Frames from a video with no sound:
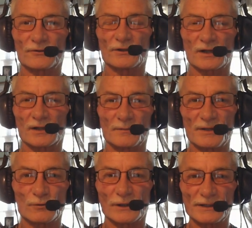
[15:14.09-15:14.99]
They're not going to
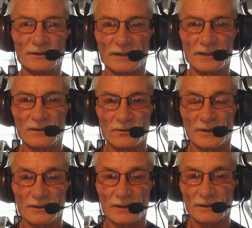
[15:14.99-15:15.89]
be willing to let go.
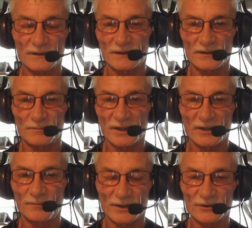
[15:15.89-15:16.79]
They're not going to see the
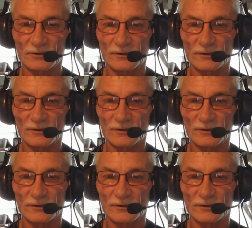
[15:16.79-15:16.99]
bigger picture.